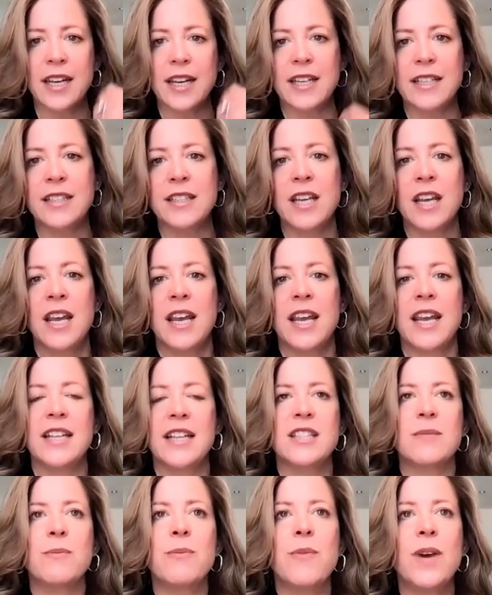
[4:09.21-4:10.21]
It's,
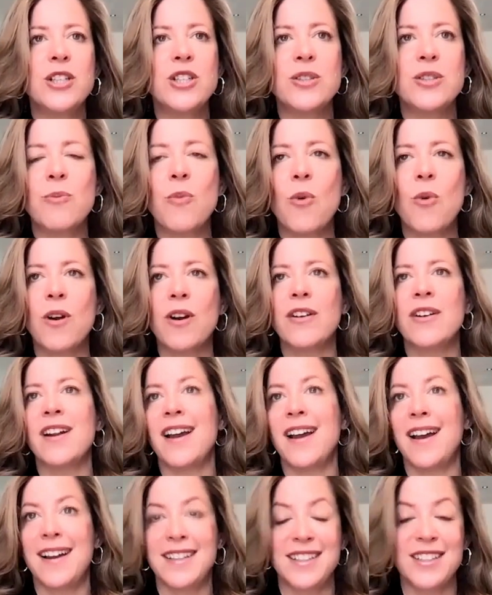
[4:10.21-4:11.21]
it's much more
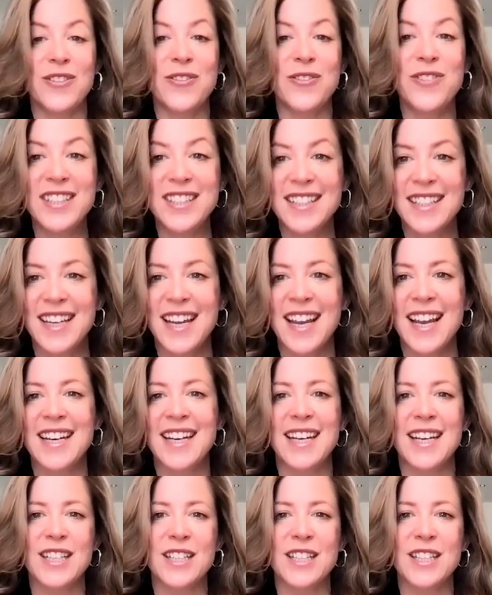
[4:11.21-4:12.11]
uh, sophisticated.